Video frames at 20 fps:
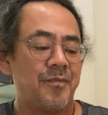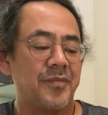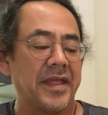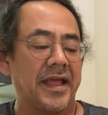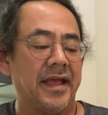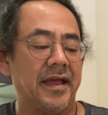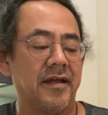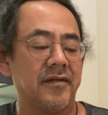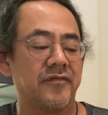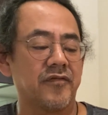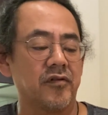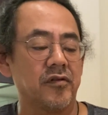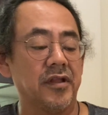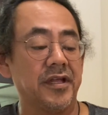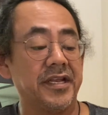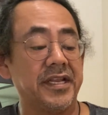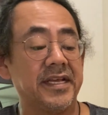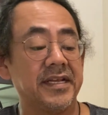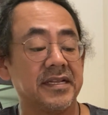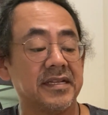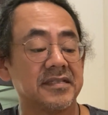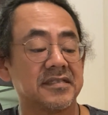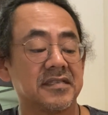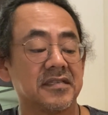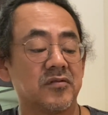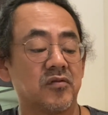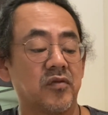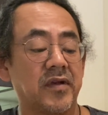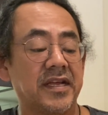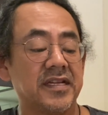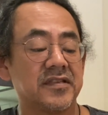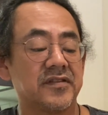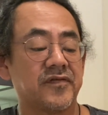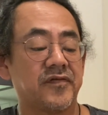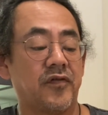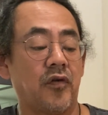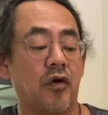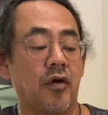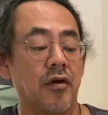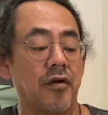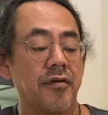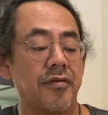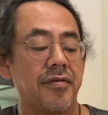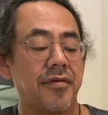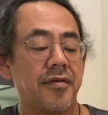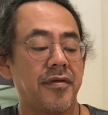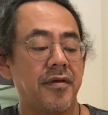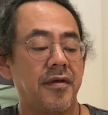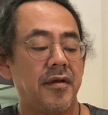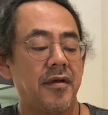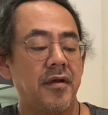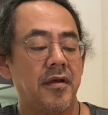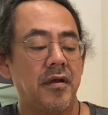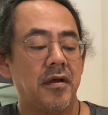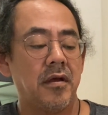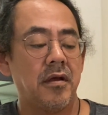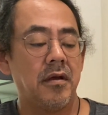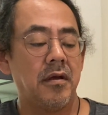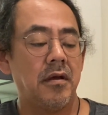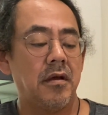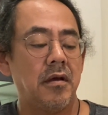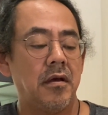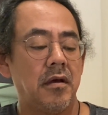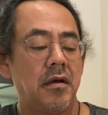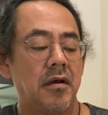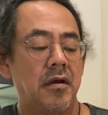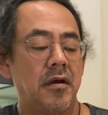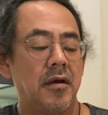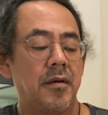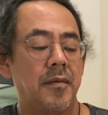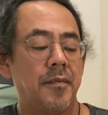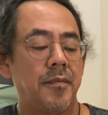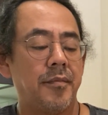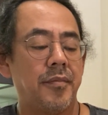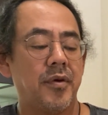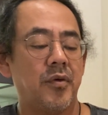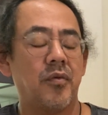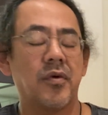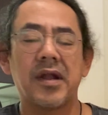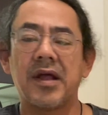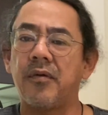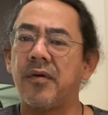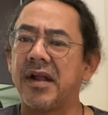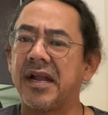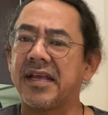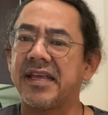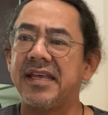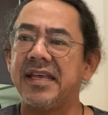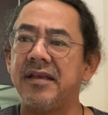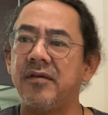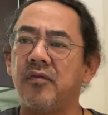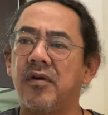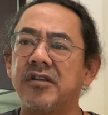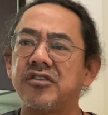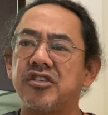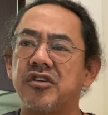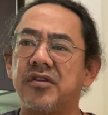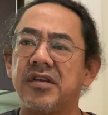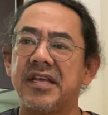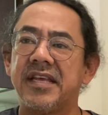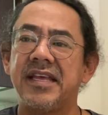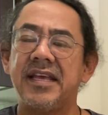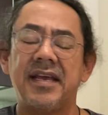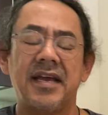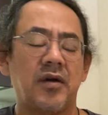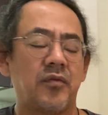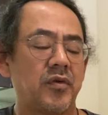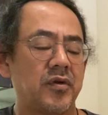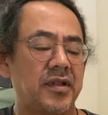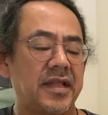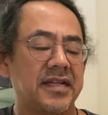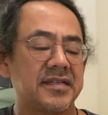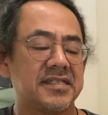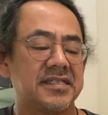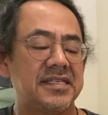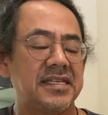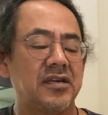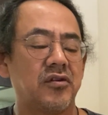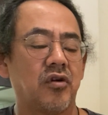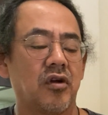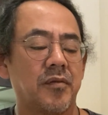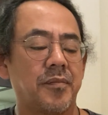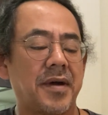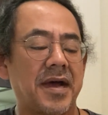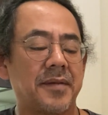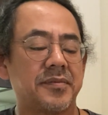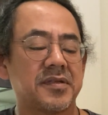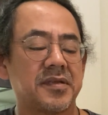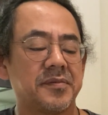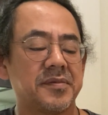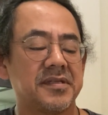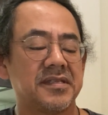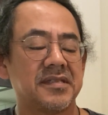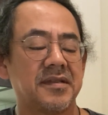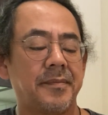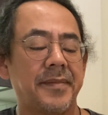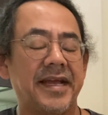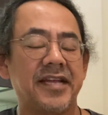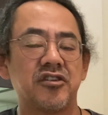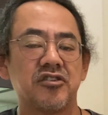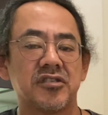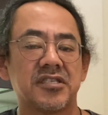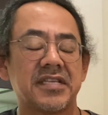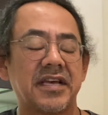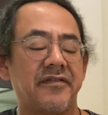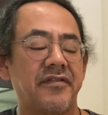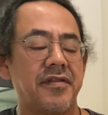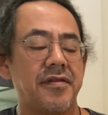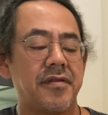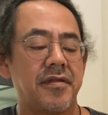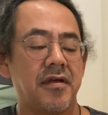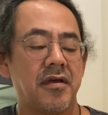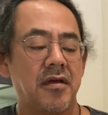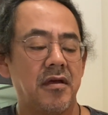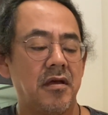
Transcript: And for Lydian, it's a raised 4th. But what I want you to key on when that C chord pops up is the major 7th